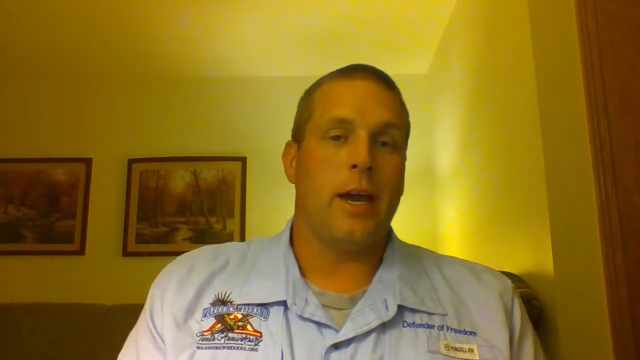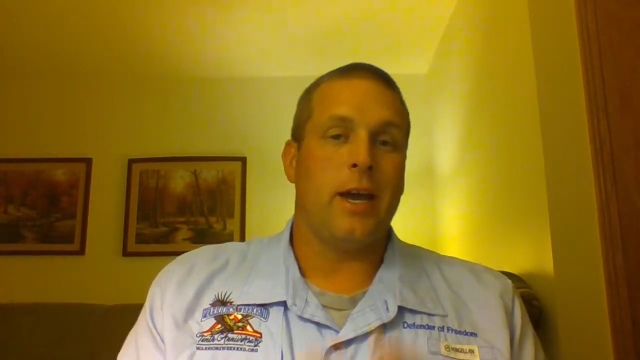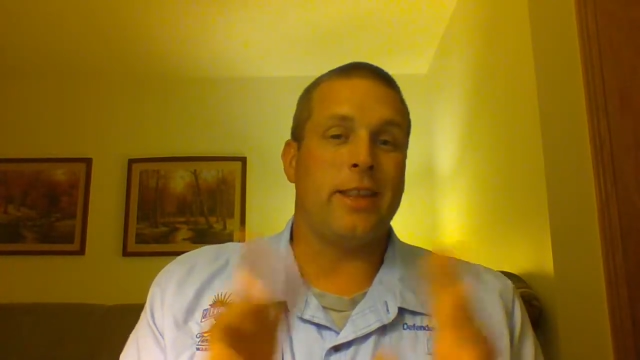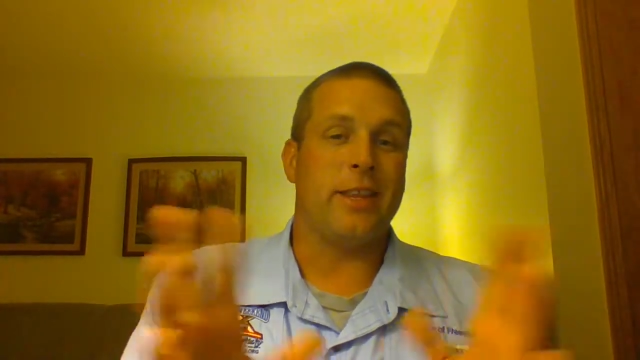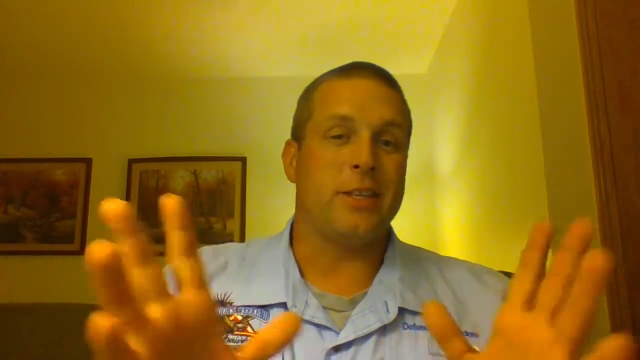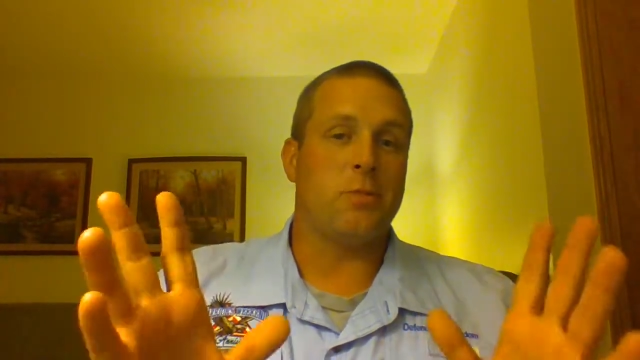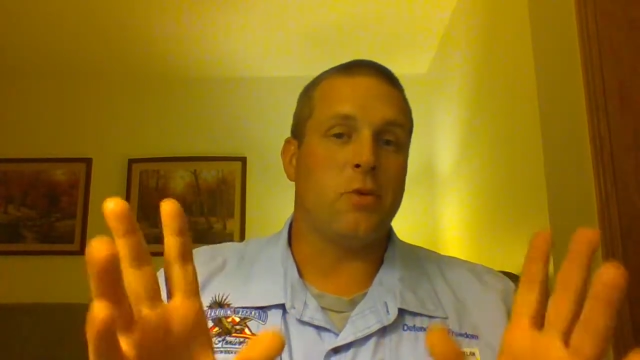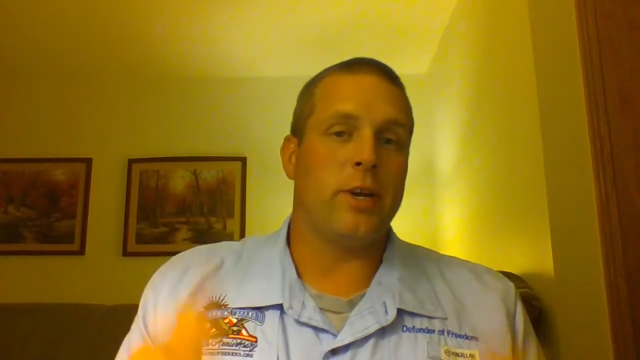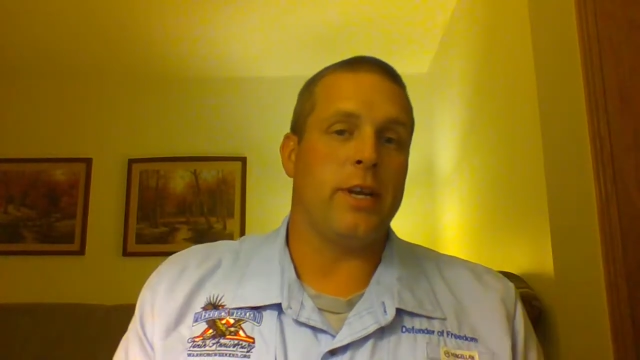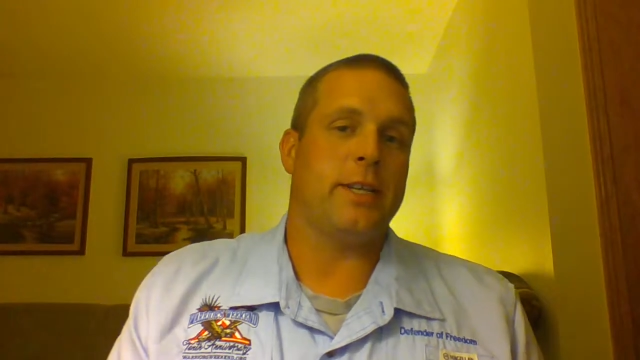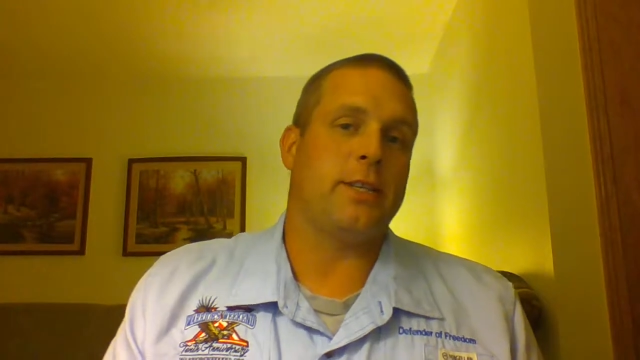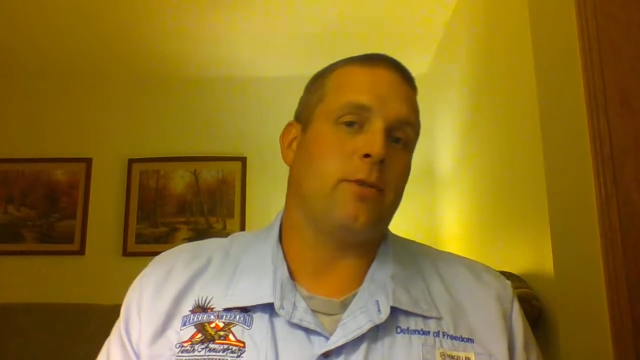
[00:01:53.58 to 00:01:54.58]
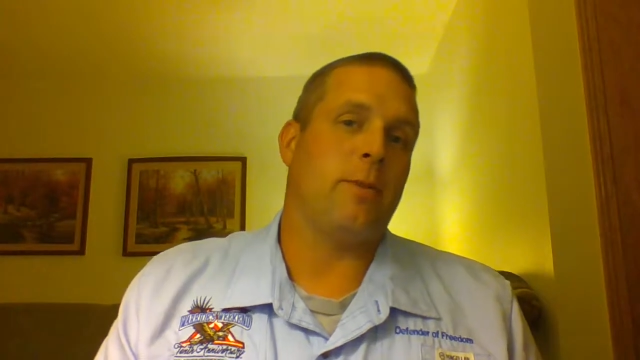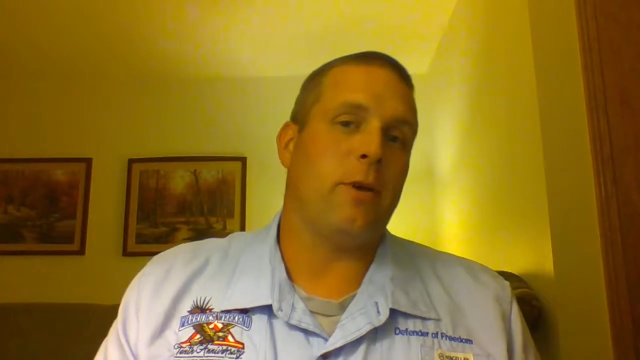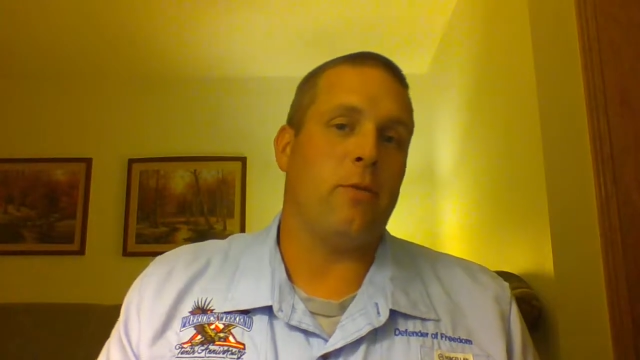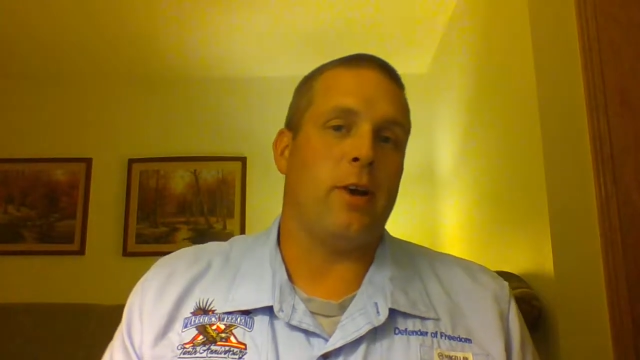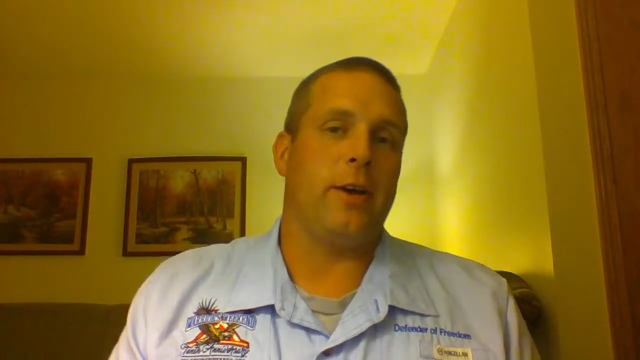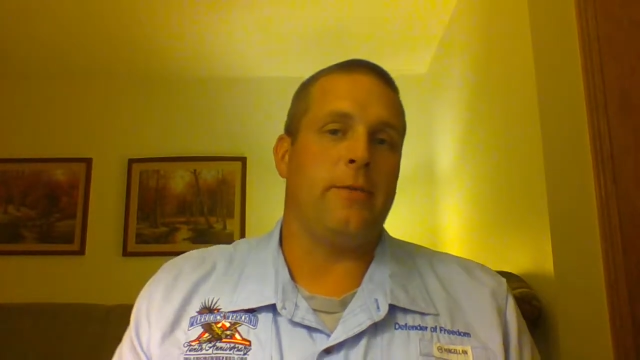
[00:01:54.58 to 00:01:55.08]
At this point, I told
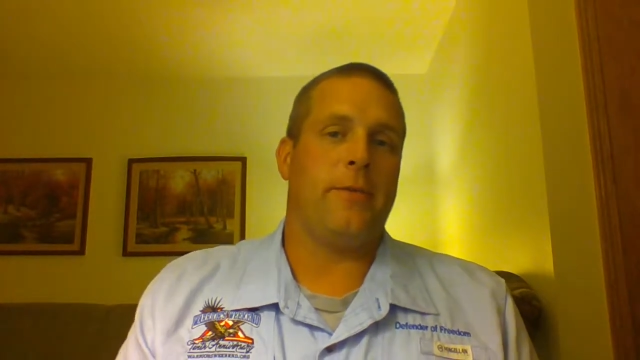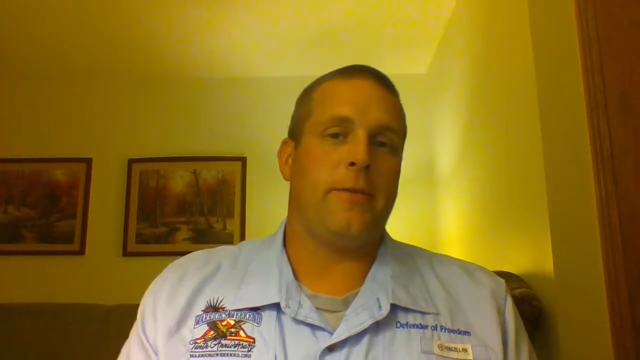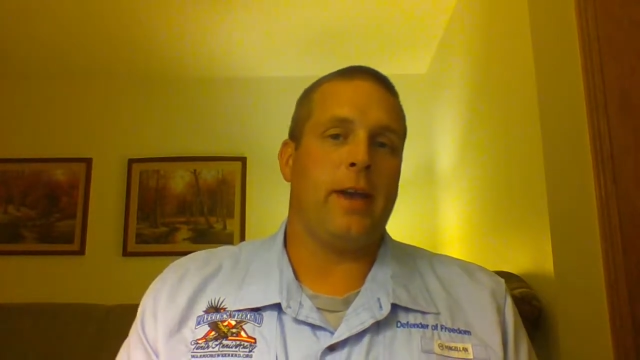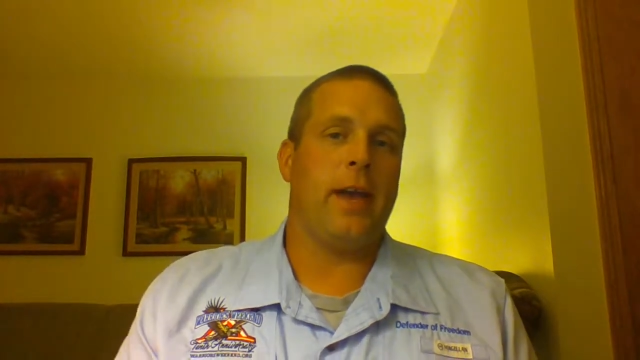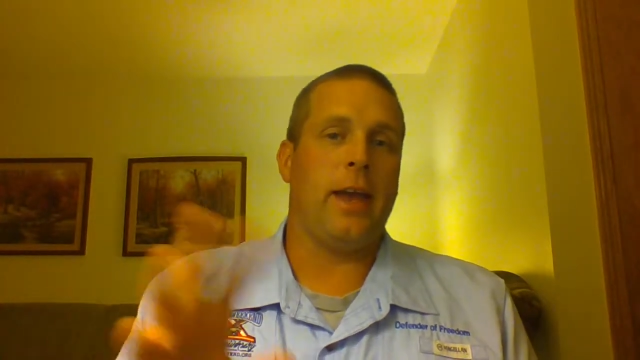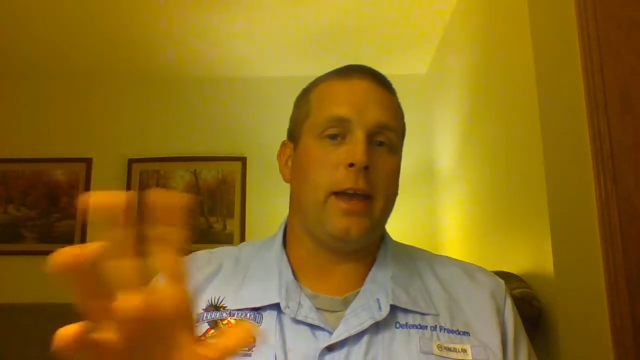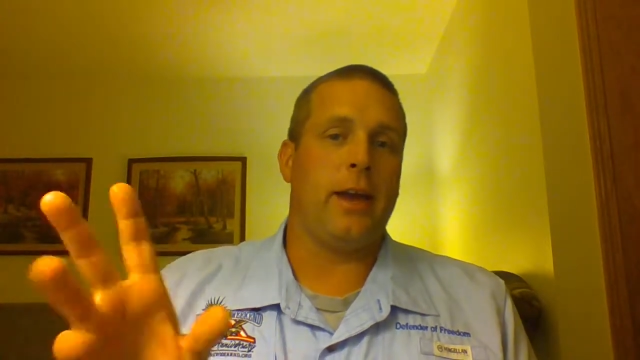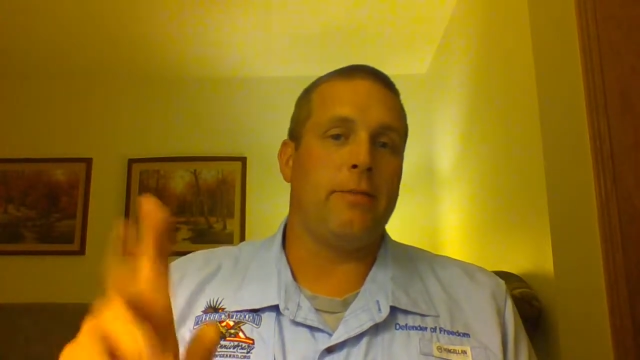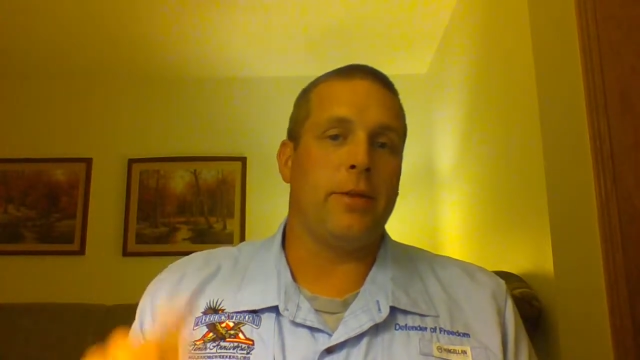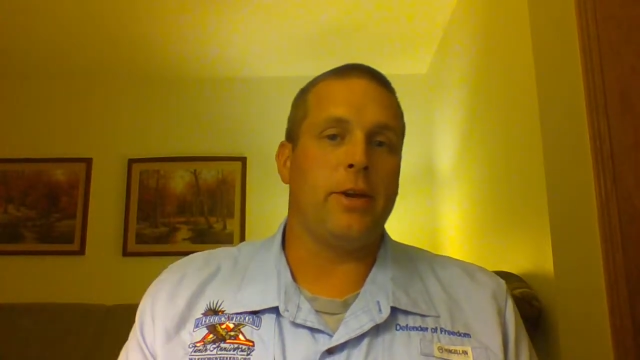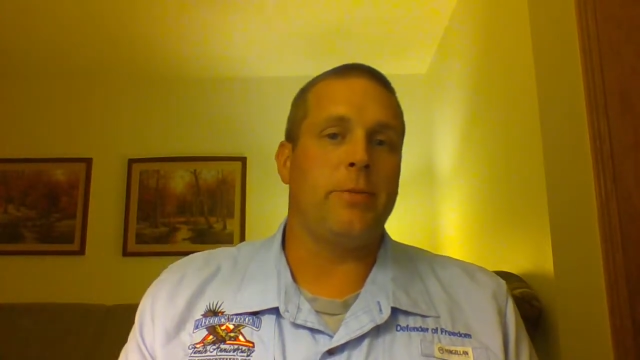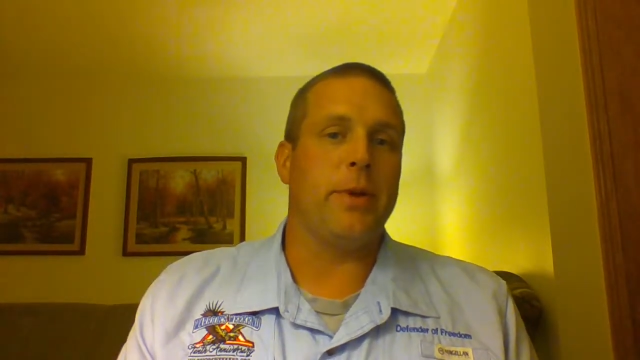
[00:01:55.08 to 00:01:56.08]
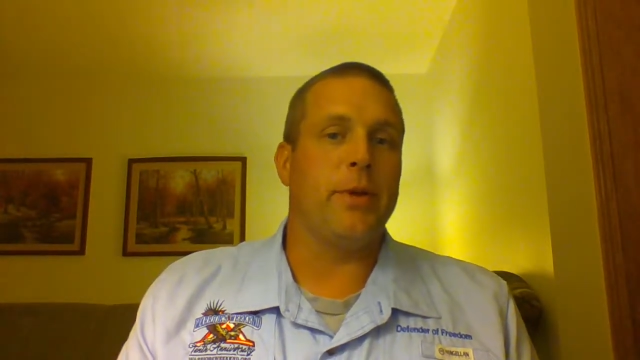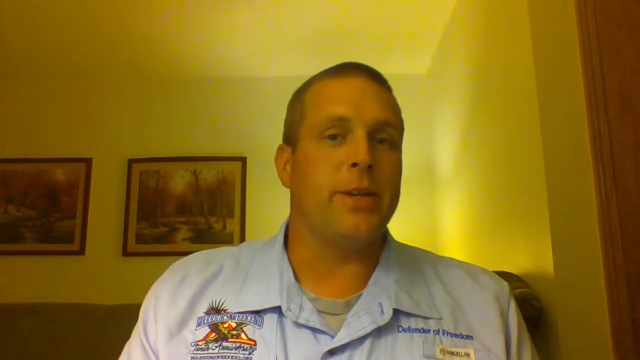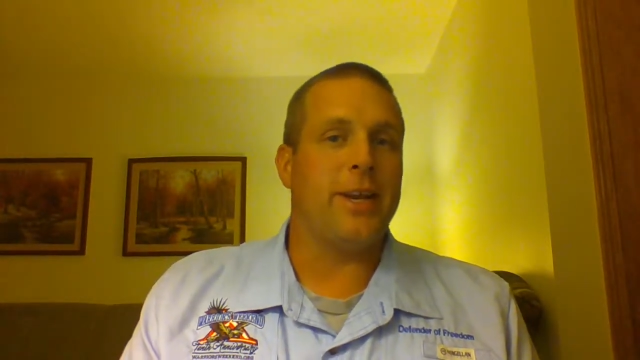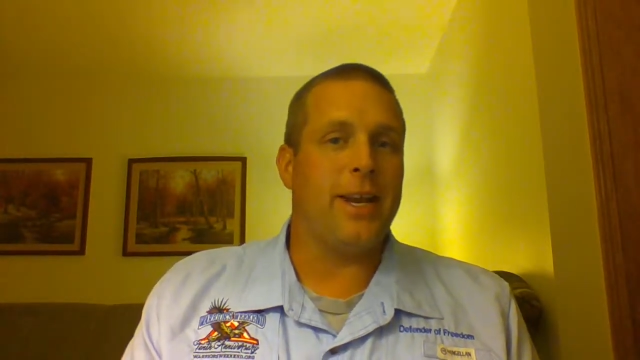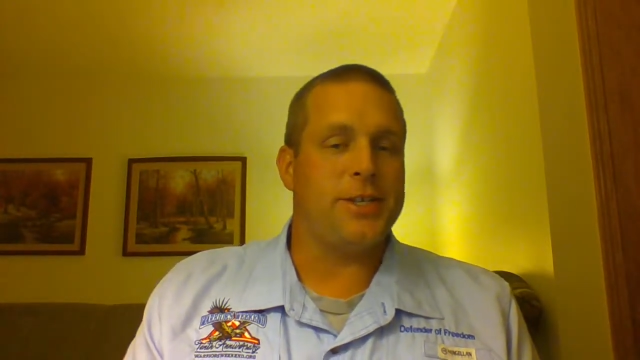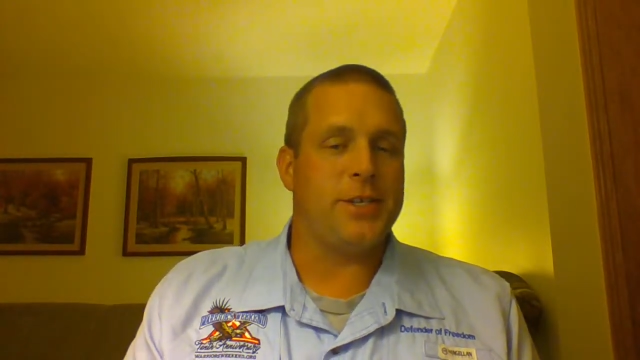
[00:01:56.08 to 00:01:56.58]
my wife, hey, I'm going to
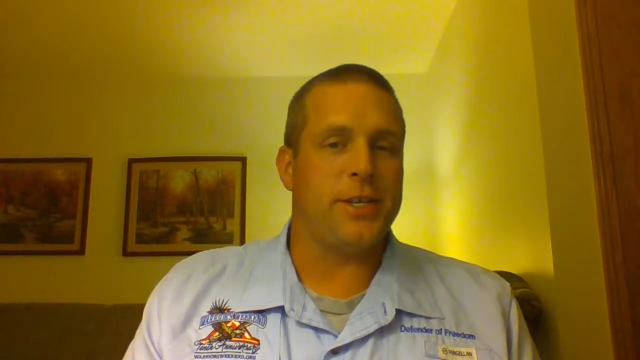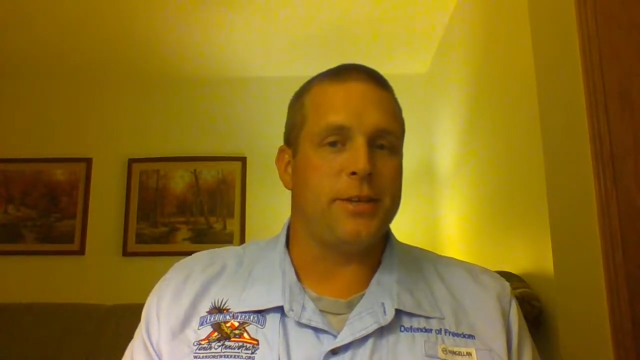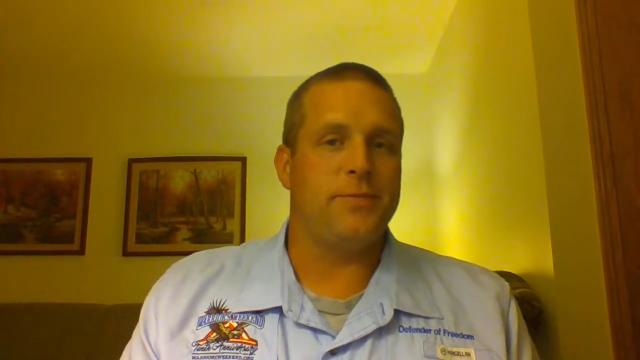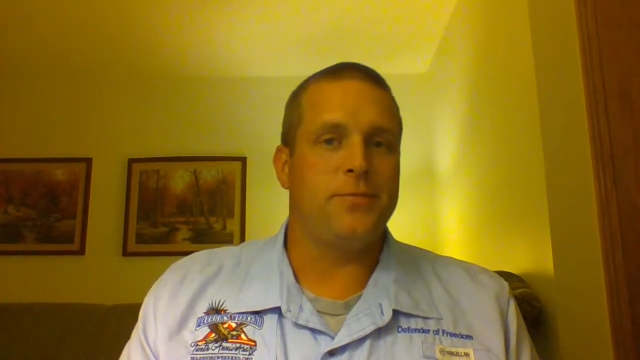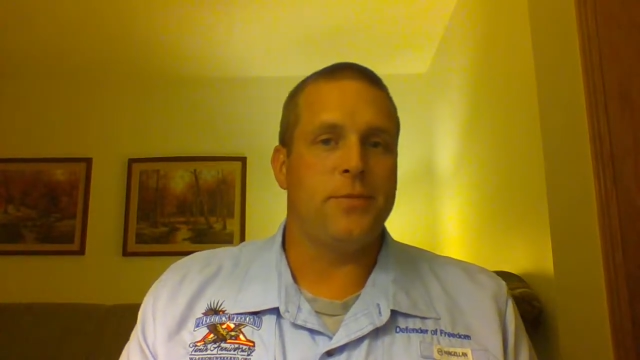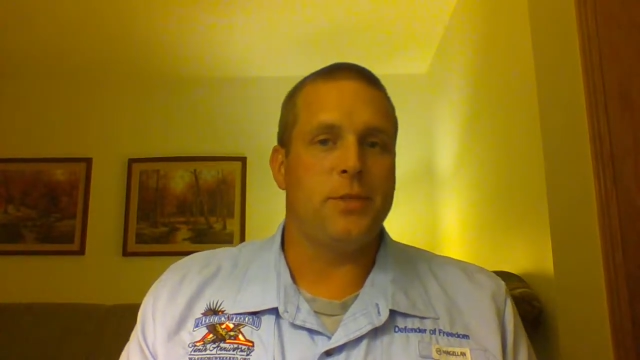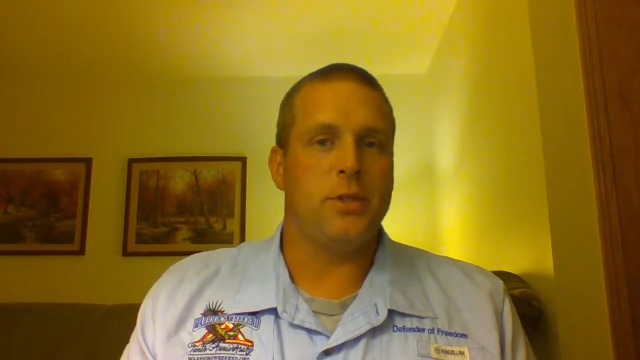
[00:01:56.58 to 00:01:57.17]
build an engine.